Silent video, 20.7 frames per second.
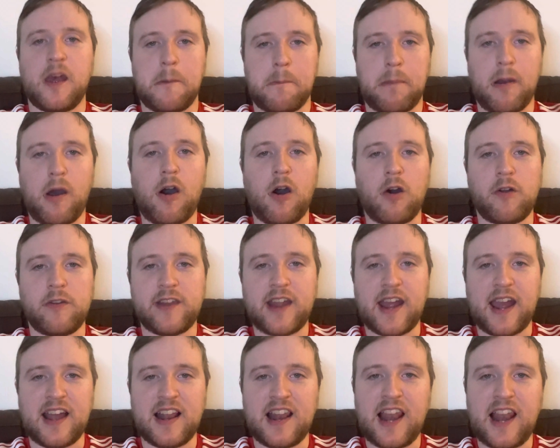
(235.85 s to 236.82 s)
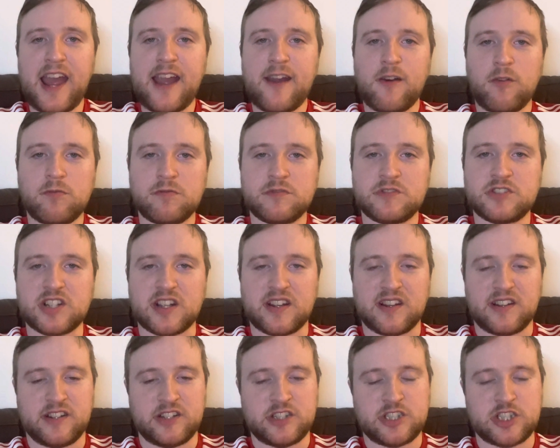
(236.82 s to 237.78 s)
Put on a loud
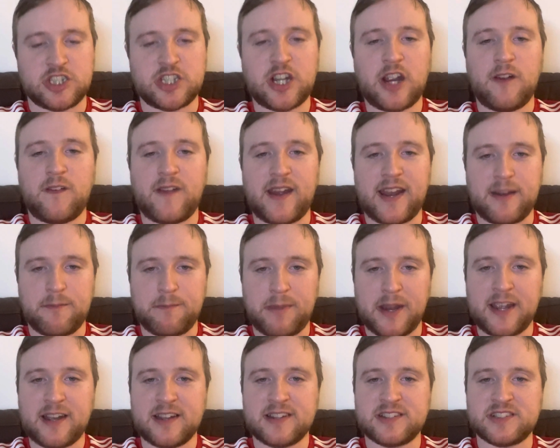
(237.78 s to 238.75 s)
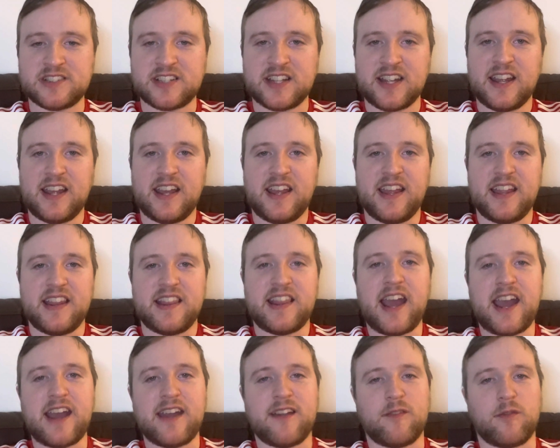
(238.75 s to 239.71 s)
showing because
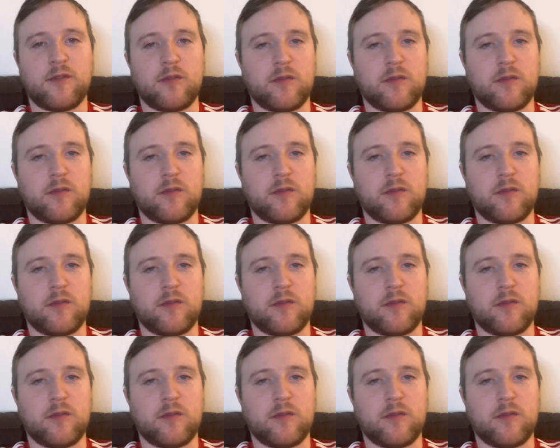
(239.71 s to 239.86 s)
that